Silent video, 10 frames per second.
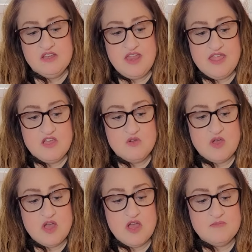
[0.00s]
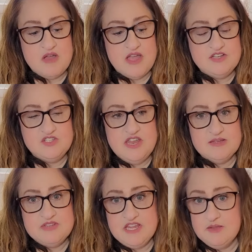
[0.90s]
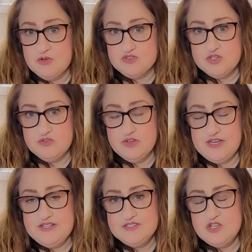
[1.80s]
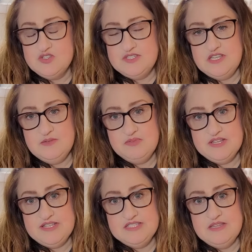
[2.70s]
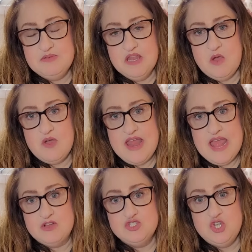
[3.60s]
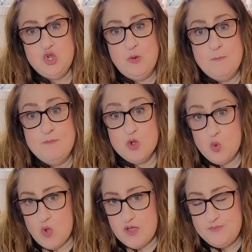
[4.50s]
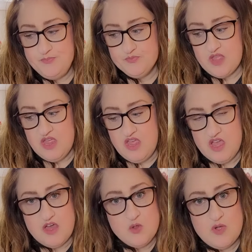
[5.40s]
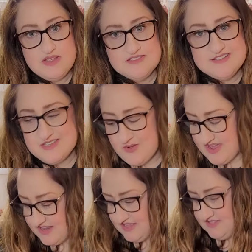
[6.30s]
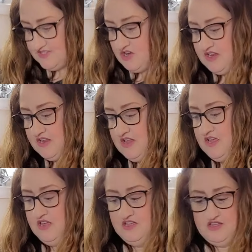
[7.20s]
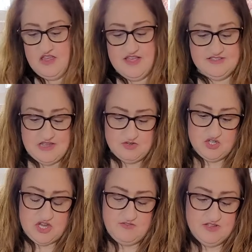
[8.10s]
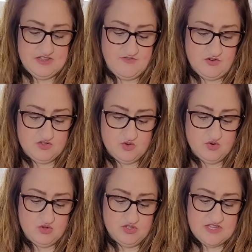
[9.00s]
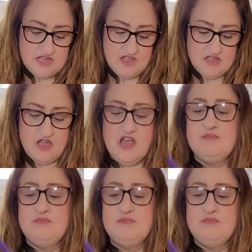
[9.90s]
Now, um, I am taking personal readings, so see, please see below on how to book one. Otherwise, let's go ahead and get started. As I was shuffling the first Oracle deck, I got